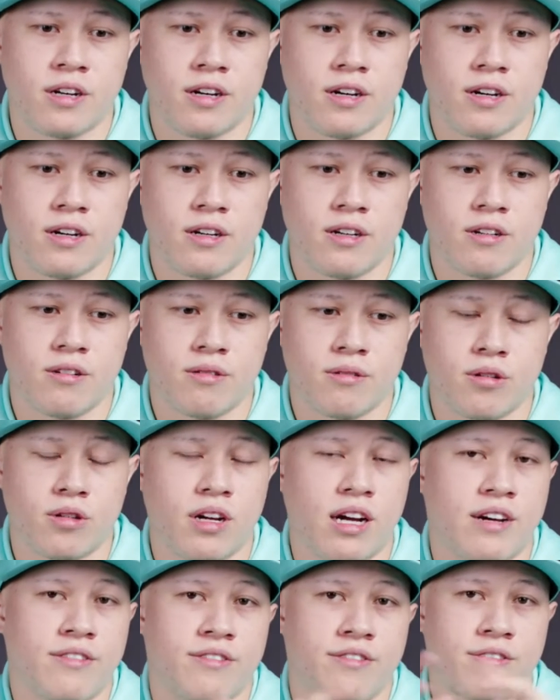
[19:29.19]
we
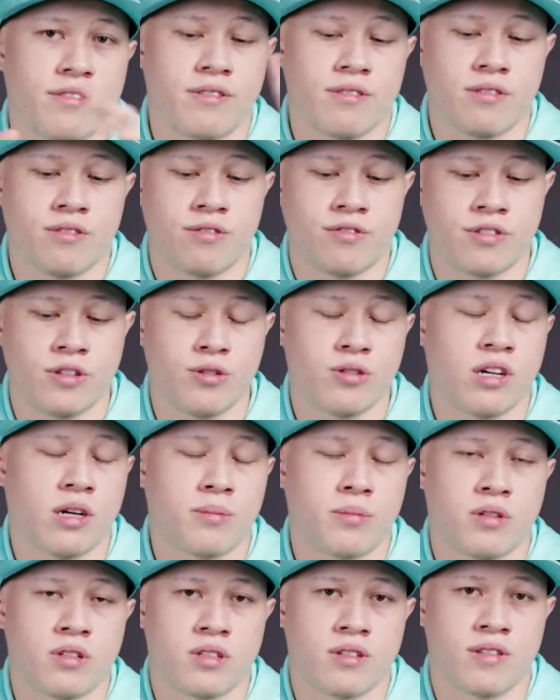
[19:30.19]
won't have few
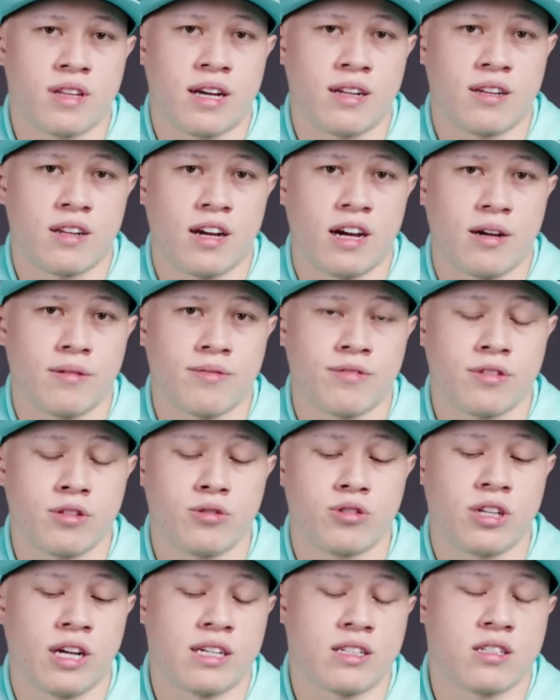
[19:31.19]
numbers of that to have,
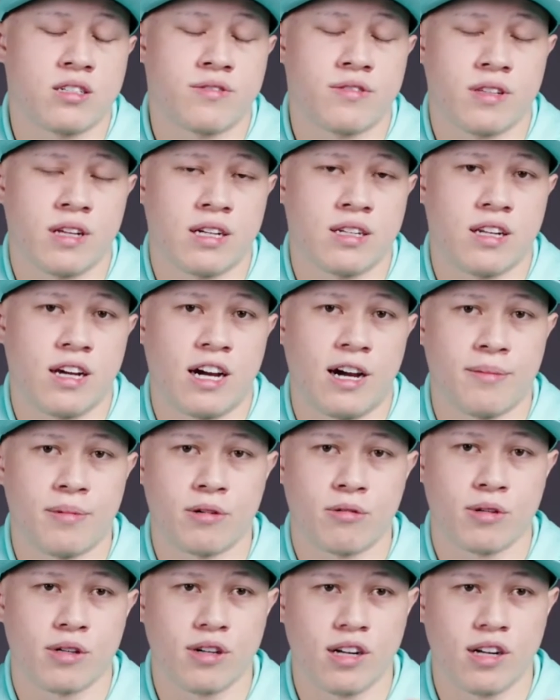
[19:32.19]
few chances for that to happen.